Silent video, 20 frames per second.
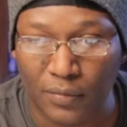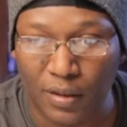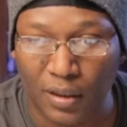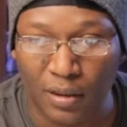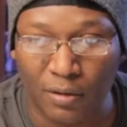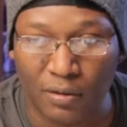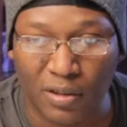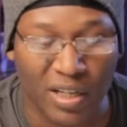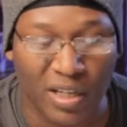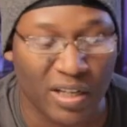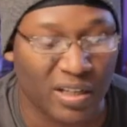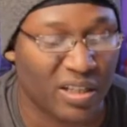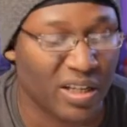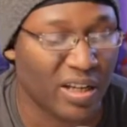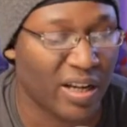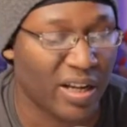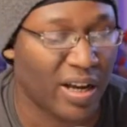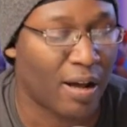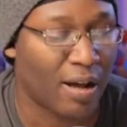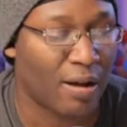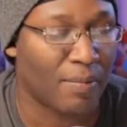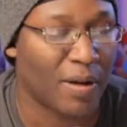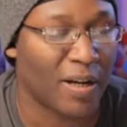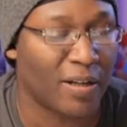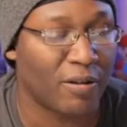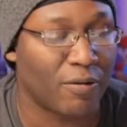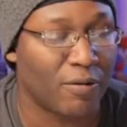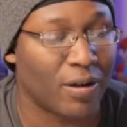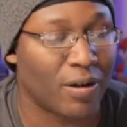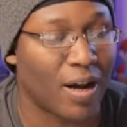Little TT, how am
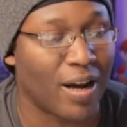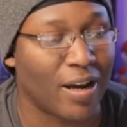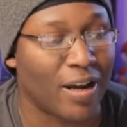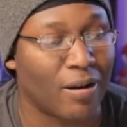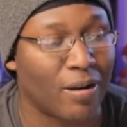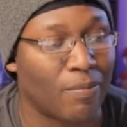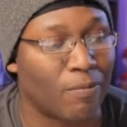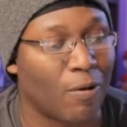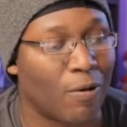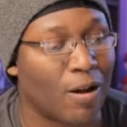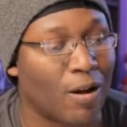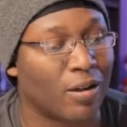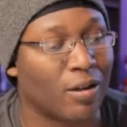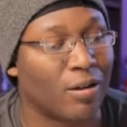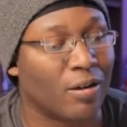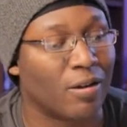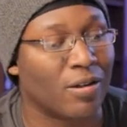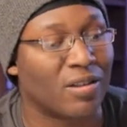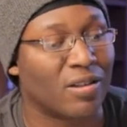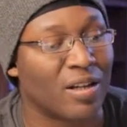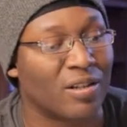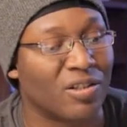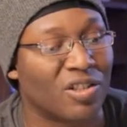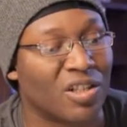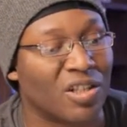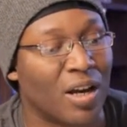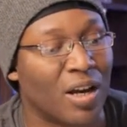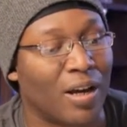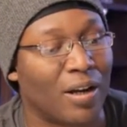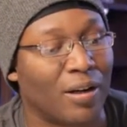I doing? I am walking on
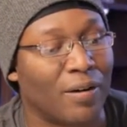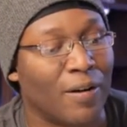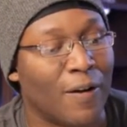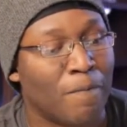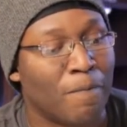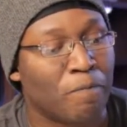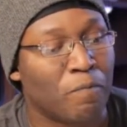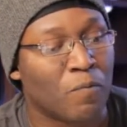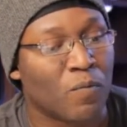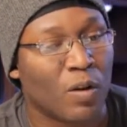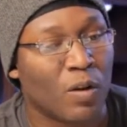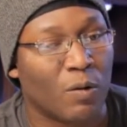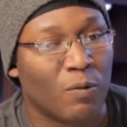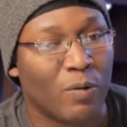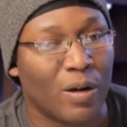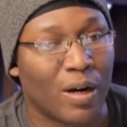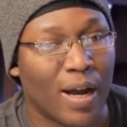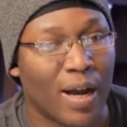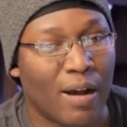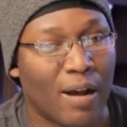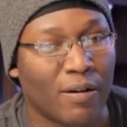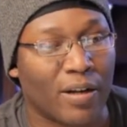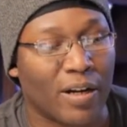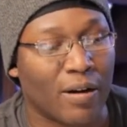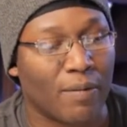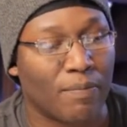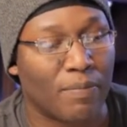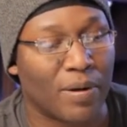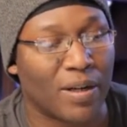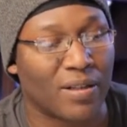sunshine. We are out
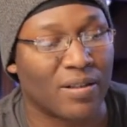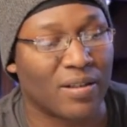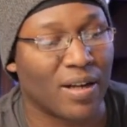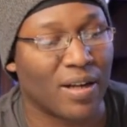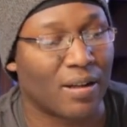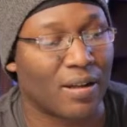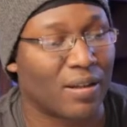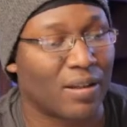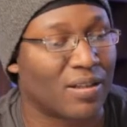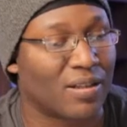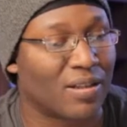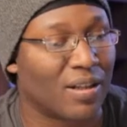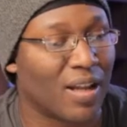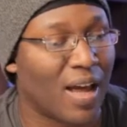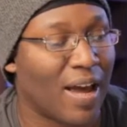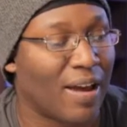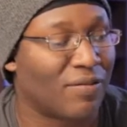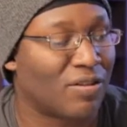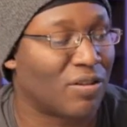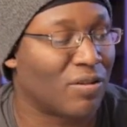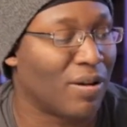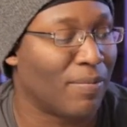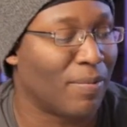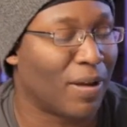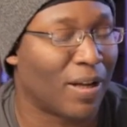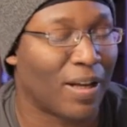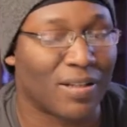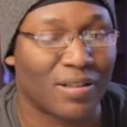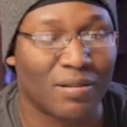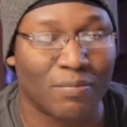here busting out this live stream.
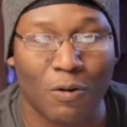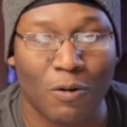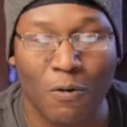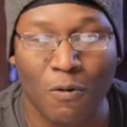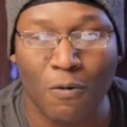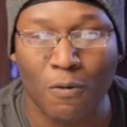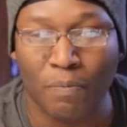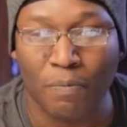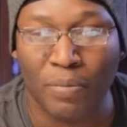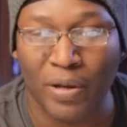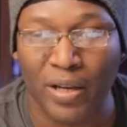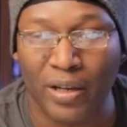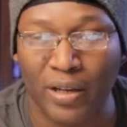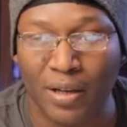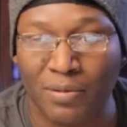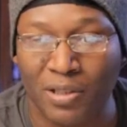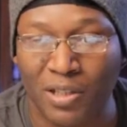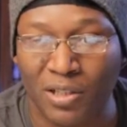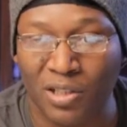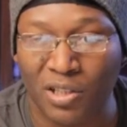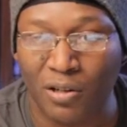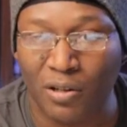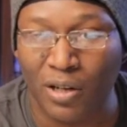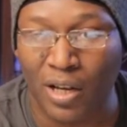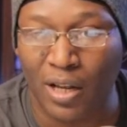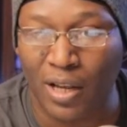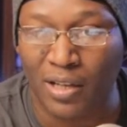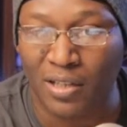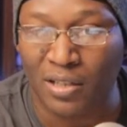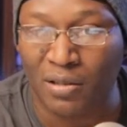I got some cool pickups to show
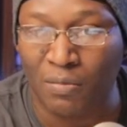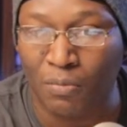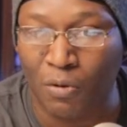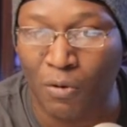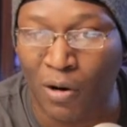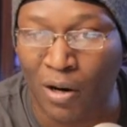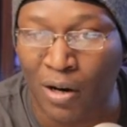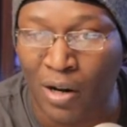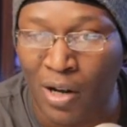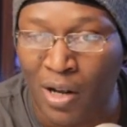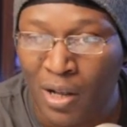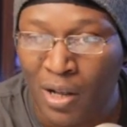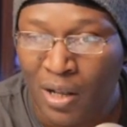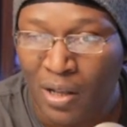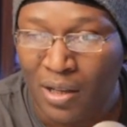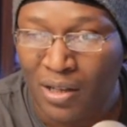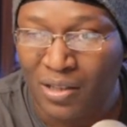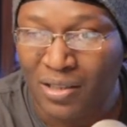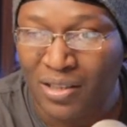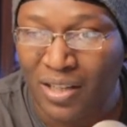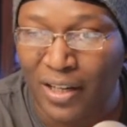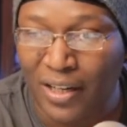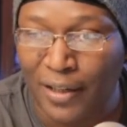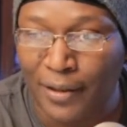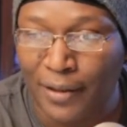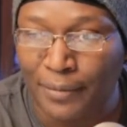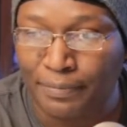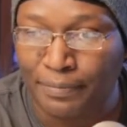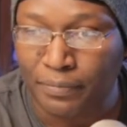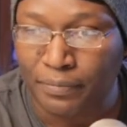you. I got some more. Let's
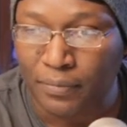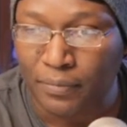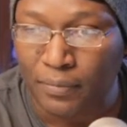see.